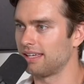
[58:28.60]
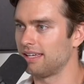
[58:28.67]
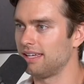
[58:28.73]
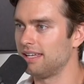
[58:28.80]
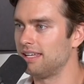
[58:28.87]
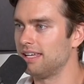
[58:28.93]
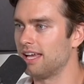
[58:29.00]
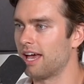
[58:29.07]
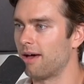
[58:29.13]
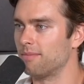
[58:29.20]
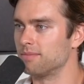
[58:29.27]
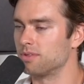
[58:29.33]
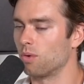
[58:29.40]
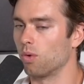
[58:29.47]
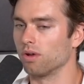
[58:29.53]

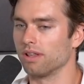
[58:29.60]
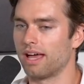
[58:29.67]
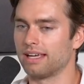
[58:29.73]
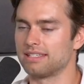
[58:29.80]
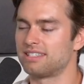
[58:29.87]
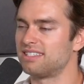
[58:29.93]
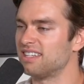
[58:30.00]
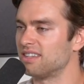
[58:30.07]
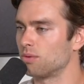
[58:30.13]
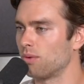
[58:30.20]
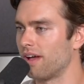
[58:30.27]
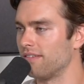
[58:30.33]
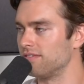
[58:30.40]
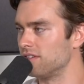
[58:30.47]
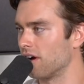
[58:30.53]
EDMs or like
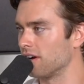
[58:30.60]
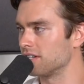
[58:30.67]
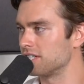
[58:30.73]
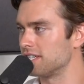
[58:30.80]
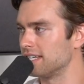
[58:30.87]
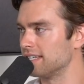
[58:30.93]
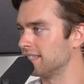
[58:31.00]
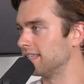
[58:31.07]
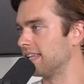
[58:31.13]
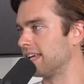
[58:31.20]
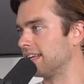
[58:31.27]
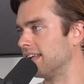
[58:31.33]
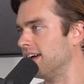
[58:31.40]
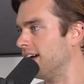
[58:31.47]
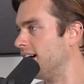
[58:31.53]
synthwave dark shit, and
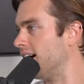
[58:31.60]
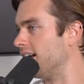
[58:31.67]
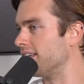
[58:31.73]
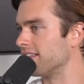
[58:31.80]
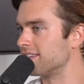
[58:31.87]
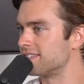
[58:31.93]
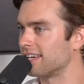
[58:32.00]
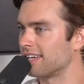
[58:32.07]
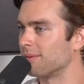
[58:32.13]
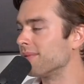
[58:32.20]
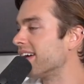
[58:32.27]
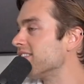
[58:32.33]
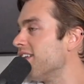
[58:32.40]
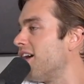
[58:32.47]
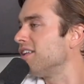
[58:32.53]
then another second I'm
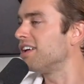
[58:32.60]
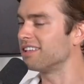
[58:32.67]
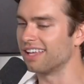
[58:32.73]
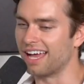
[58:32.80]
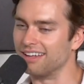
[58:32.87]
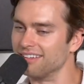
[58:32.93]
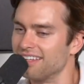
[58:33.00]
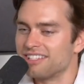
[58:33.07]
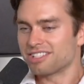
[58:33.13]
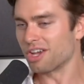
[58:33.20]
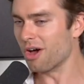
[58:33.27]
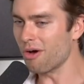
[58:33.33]
like La La Land, let's go.